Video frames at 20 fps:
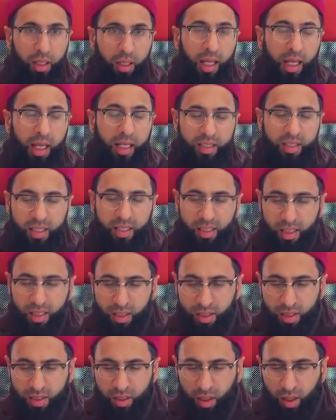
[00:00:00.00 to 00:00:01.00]
the
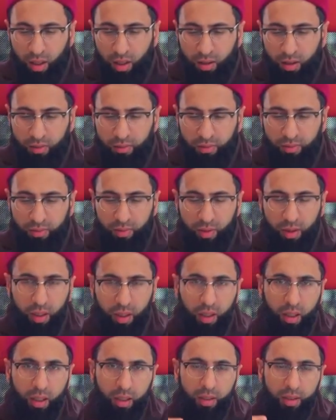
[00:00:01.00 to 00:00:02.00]
existence of
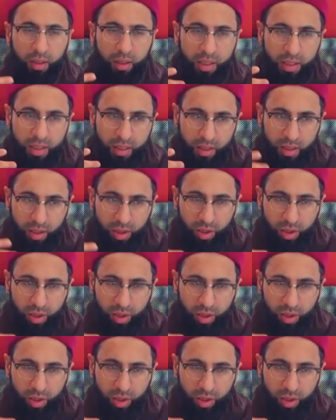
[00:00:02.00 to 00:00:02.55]
this,